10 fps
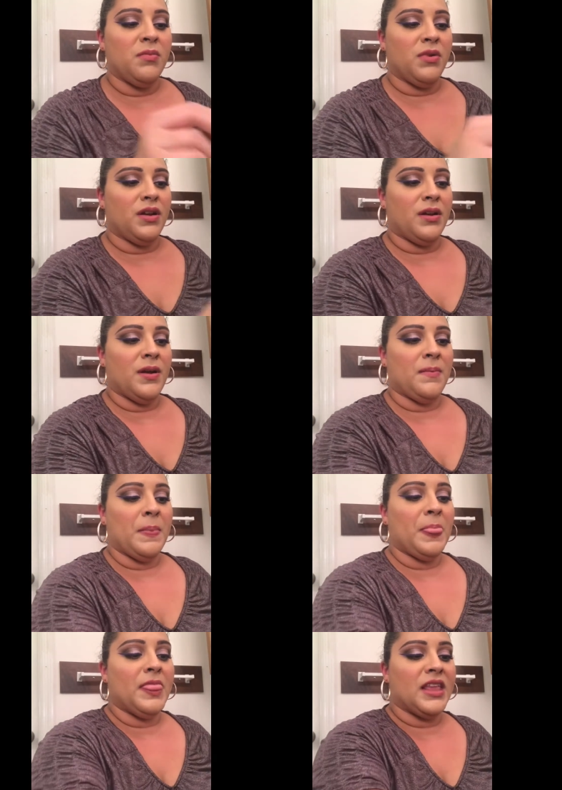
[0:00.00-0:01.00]
But
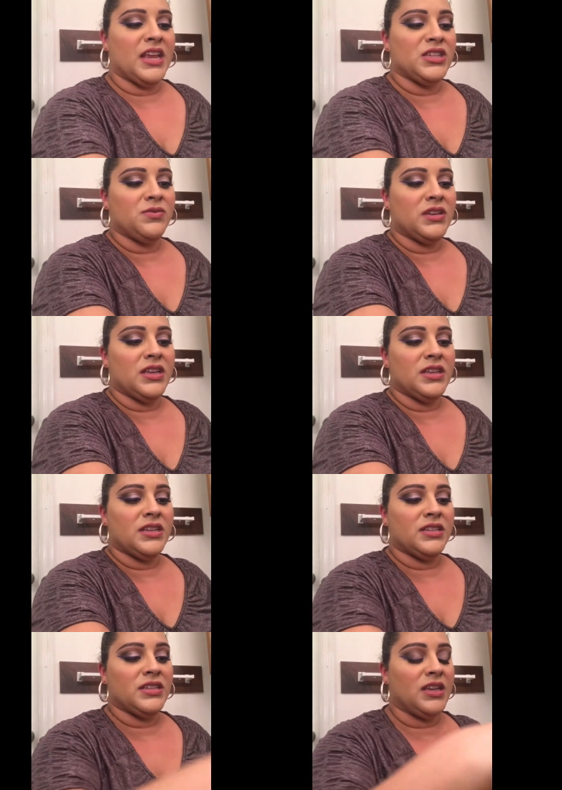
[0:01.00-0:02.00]
um, the next one
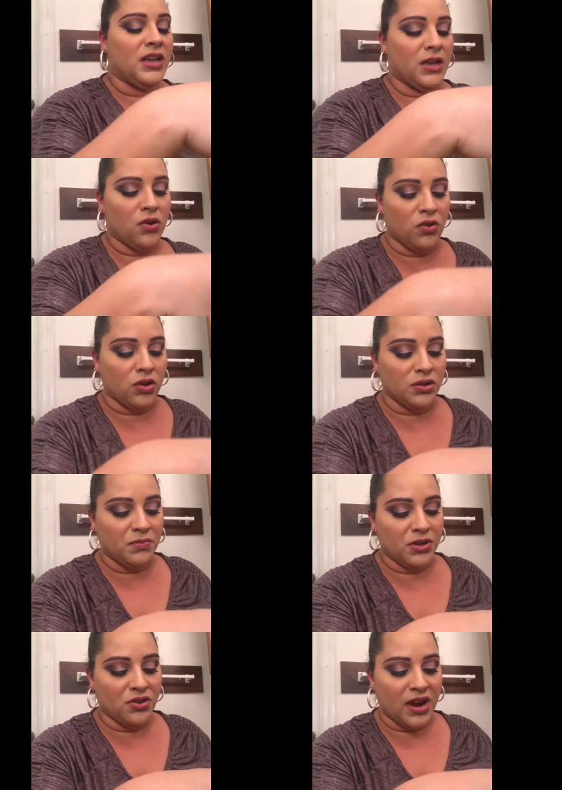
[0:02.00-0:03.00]
is called
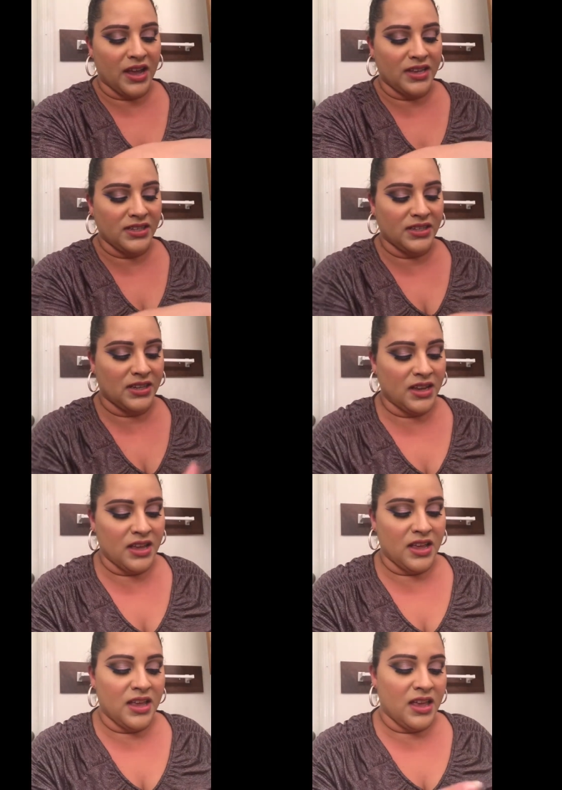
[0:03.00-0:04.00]
Pure Ice.
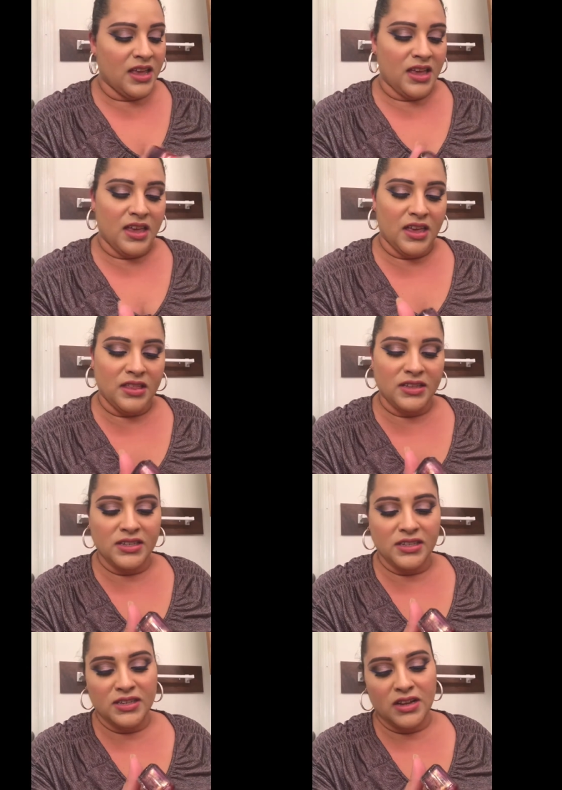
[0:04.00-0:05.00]
And this
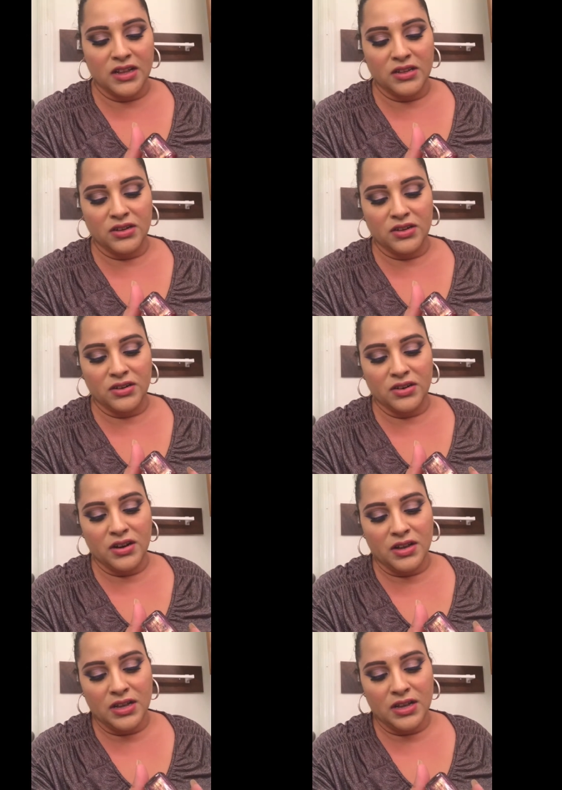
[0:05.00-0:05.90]
is the color